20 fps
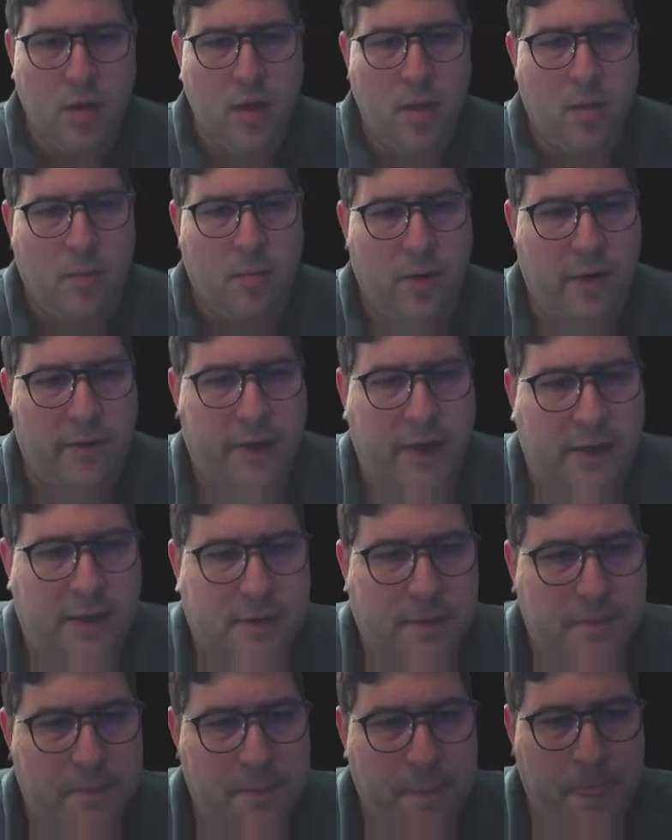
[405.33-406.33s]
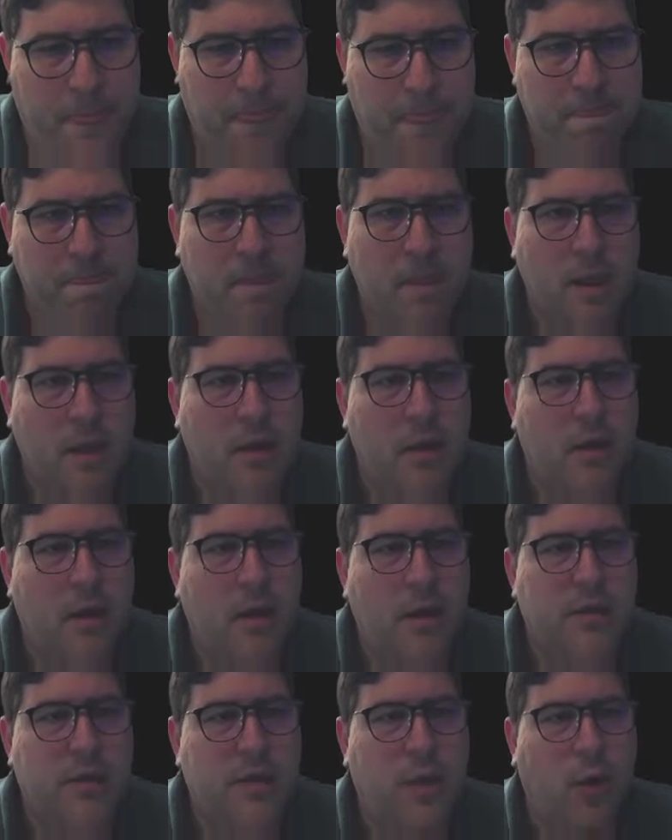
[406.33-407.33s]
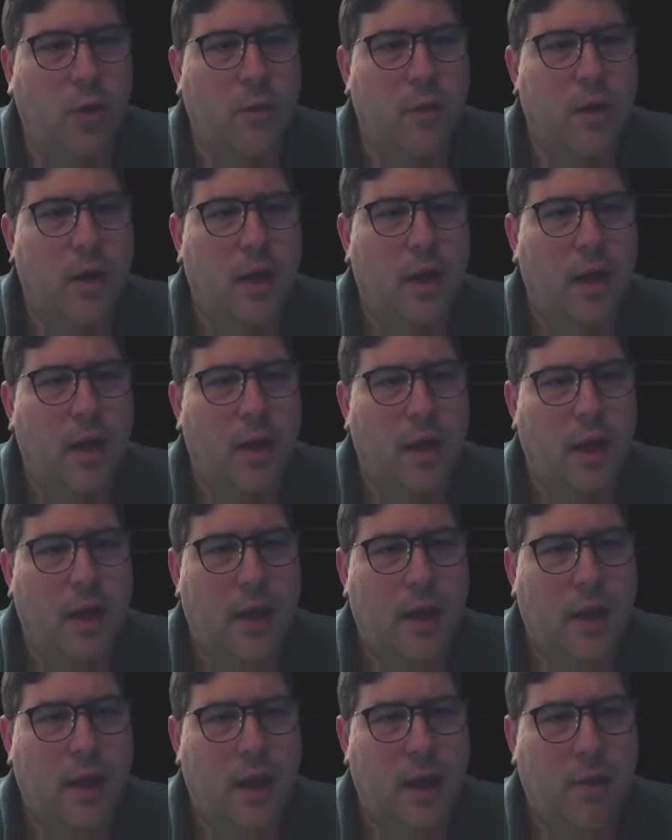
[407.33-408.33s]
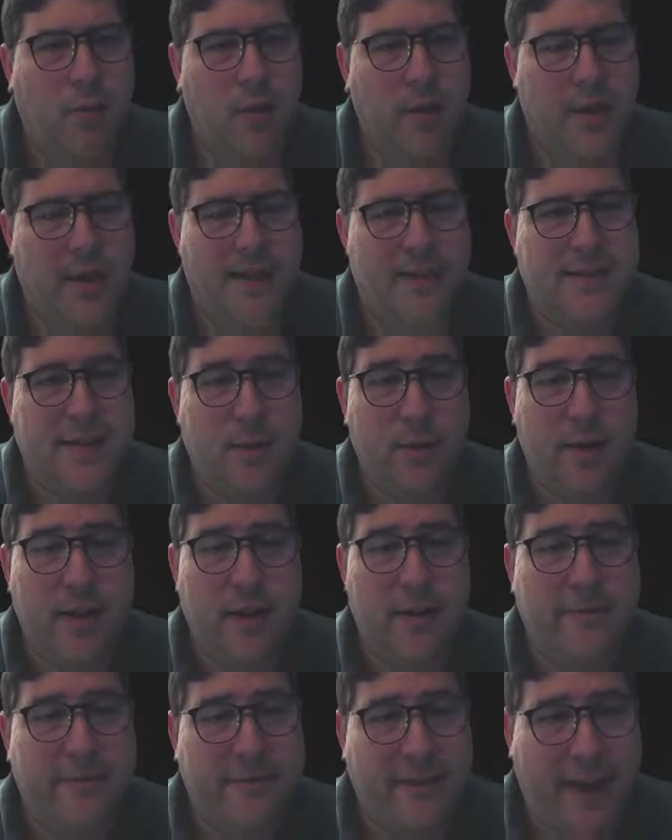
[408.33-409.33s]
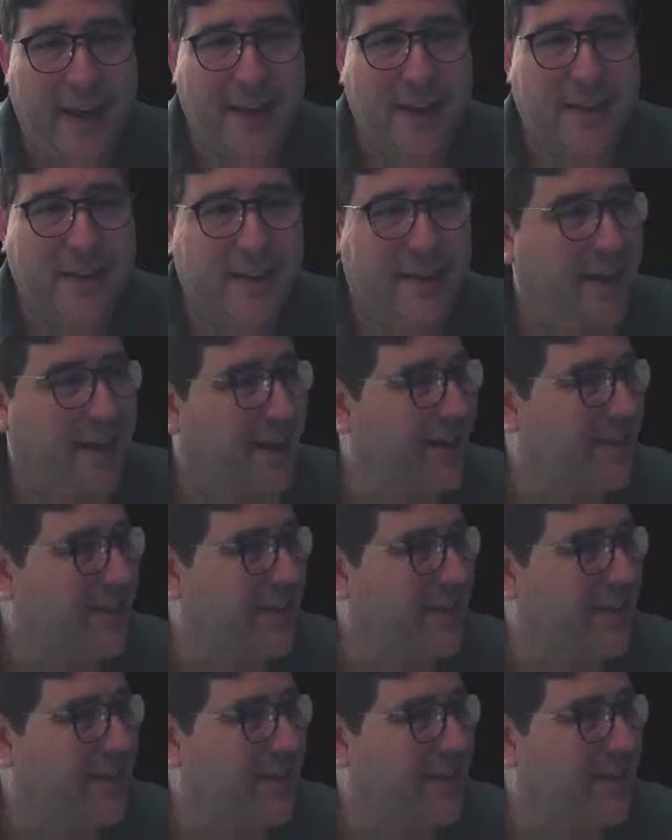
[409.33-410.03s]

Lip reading: Perfect. So with that said, we can finally get